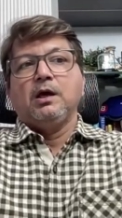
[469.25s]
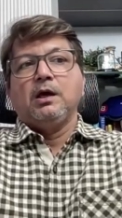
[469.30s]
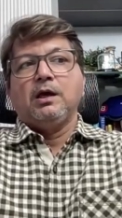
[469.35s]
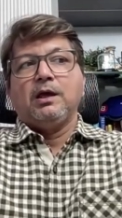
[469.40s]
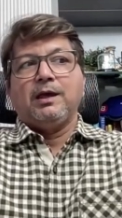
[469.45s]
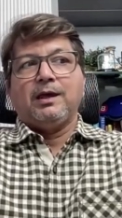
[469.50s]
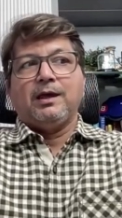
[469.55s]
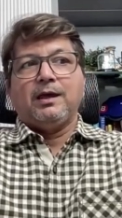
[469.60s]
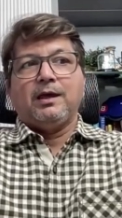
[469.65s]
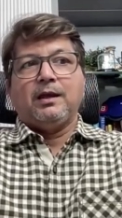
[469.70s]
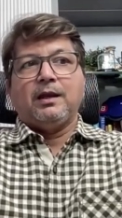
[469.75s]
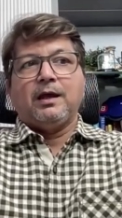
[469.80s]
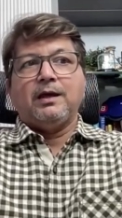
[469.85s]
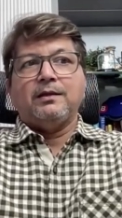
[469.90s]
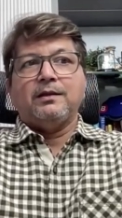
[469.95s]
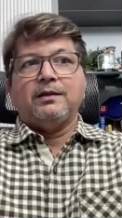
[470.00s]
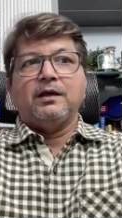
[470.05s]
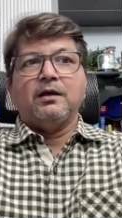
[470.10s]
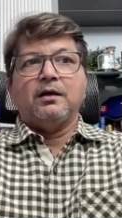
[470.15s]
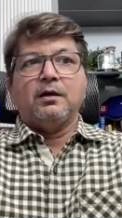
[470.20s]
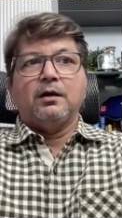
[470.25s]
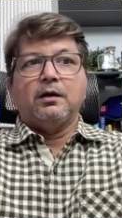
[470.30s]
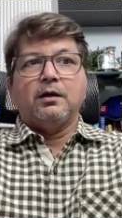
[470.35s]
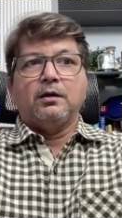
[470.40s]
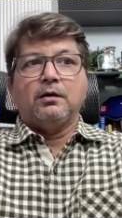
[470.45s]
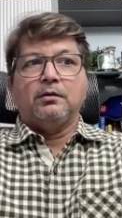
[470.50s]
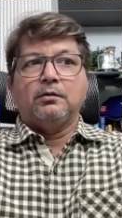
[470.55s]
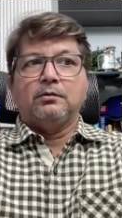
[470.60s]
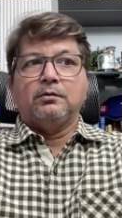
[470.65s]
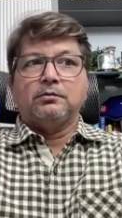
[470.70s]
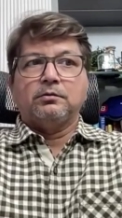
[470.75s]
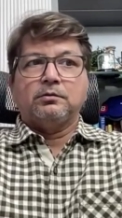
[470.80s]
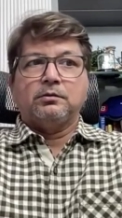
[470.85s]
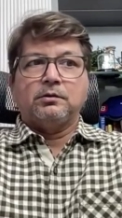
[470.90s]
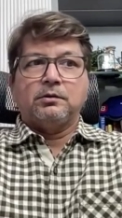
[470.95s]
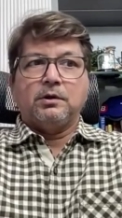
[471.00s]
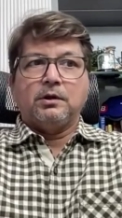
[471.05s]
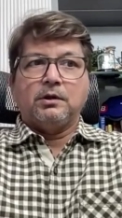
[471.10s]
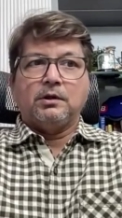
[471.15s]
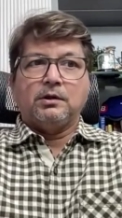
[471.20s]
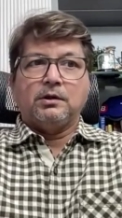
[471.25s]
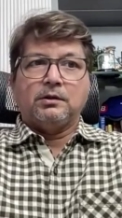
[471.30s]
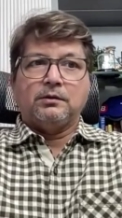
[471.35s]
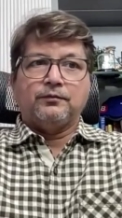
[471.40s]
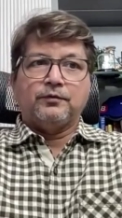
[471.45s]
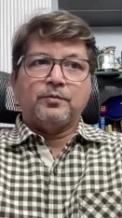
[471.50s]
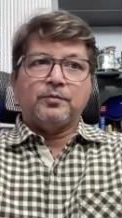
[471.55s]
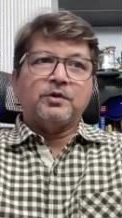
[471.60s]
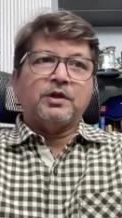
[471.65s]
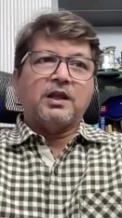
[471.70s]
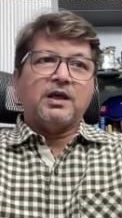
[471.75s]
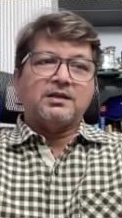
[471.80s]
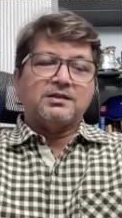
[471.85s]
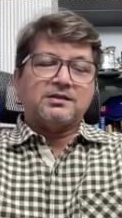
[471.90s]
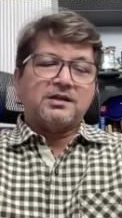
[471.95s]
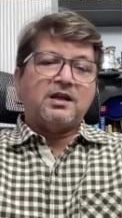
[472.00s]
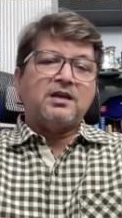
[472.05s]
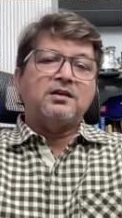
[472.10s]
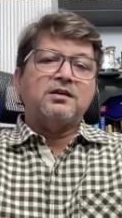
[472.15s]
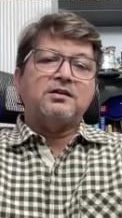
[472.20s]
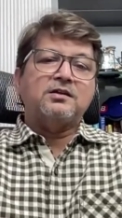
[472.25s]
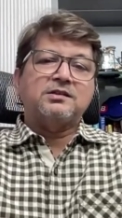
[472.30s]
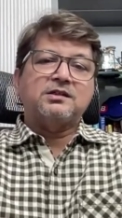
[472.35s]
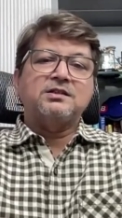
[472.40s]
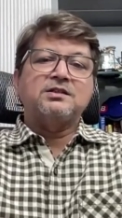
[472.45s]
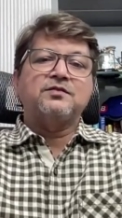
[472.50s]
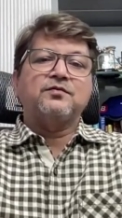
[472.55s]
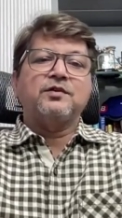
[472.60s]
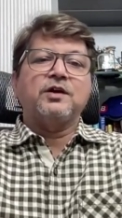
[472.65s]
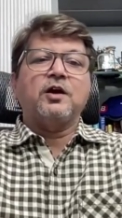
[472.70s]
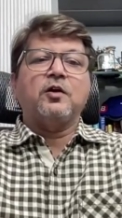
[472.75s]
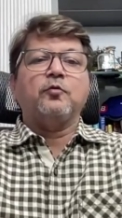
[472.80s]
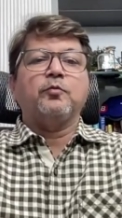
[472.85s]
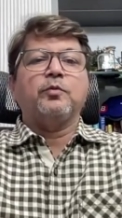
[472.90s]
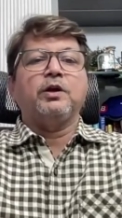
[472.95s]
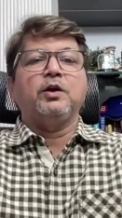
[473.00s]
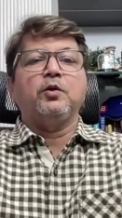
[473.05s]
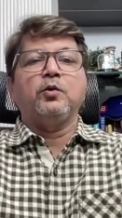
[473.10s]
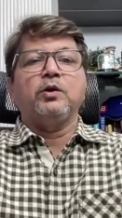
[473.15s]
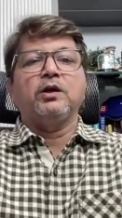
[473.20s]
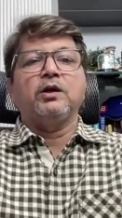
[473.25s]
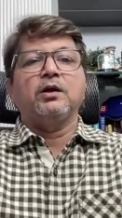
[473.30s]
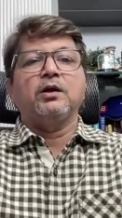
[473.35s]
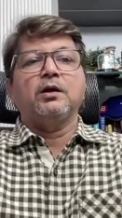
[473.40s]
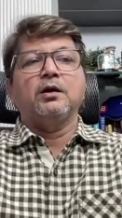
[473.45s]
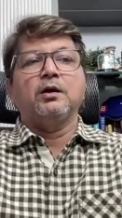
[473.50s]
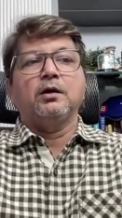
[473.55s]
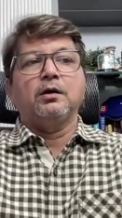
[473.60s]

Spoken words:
And I think from the last 10 years, since we have been doing